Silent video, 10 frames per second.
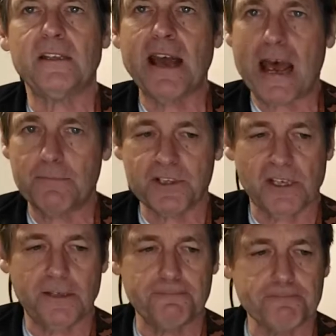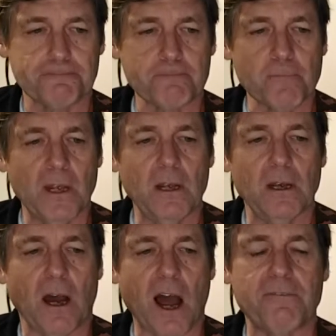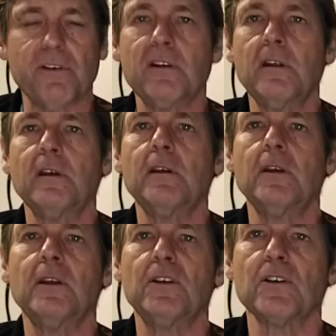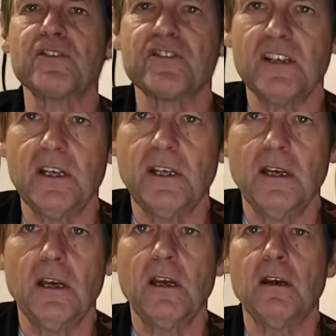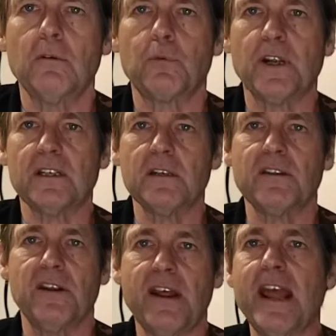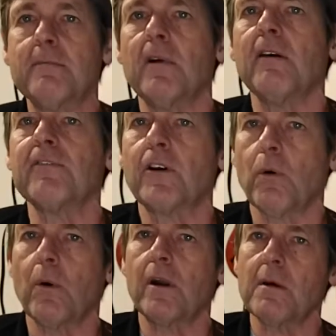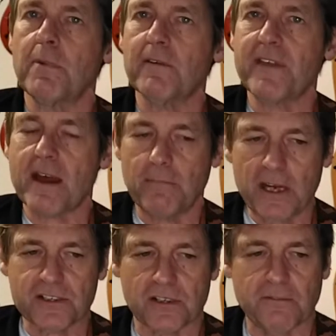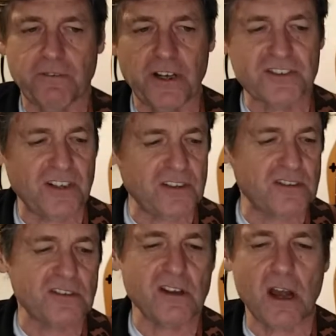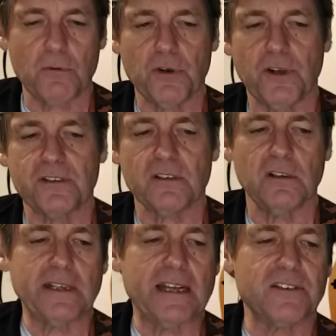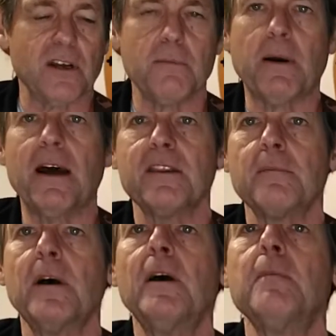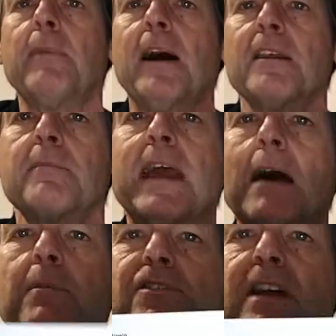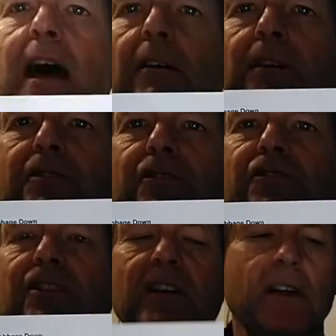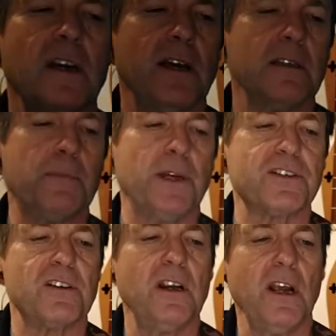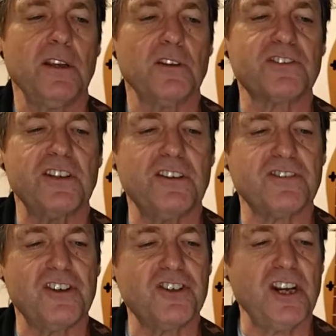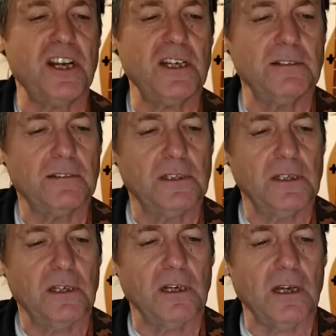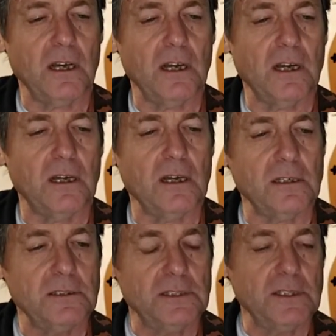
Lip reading: tab sheet, often you'll see written the name of the chord above that measure. For instance, the song we're going to look at today, Buy Them Cabbage Down, that you'll see on the picture, you'll see there's a G on